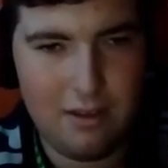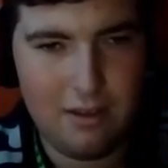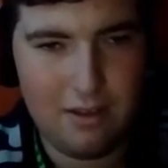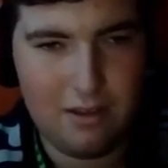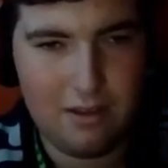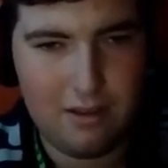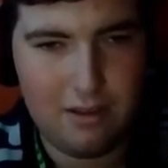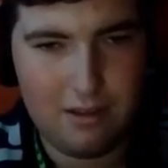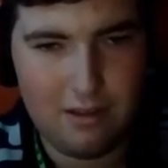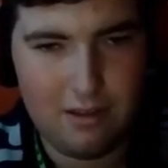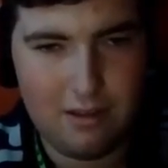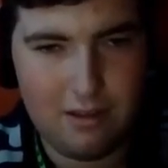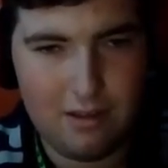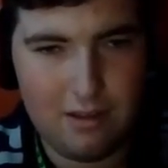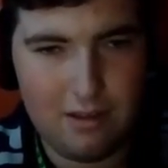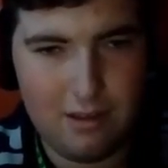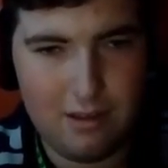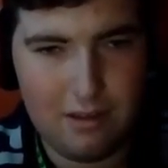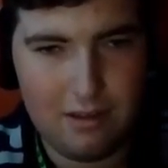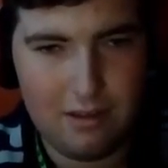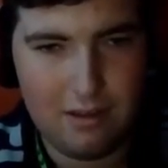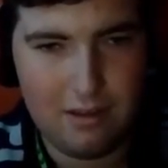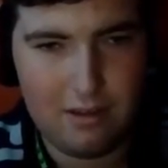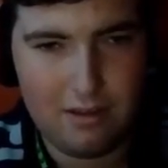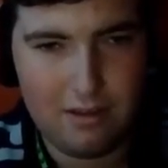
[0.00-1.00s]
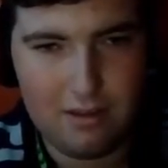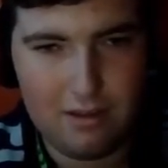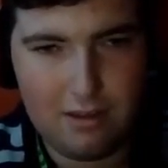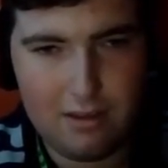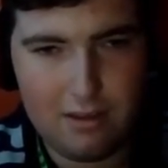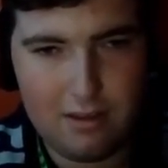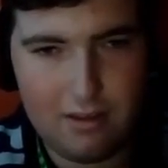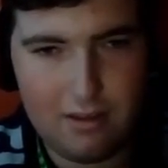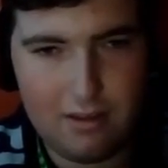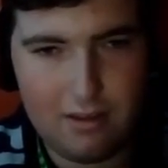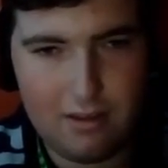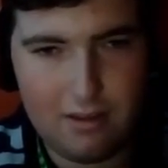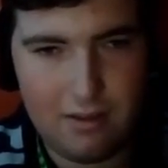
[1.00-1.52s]

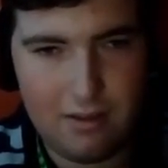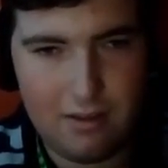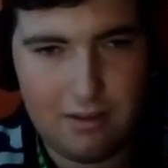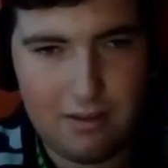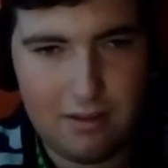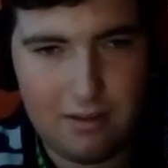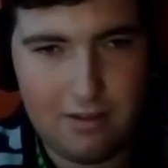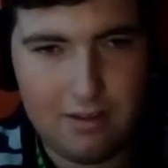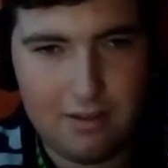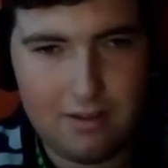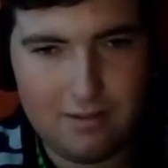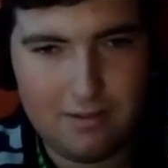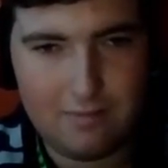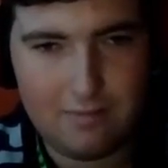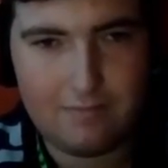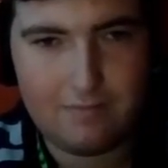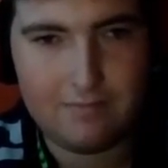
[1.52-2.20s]
No words are spoken by the person on screen.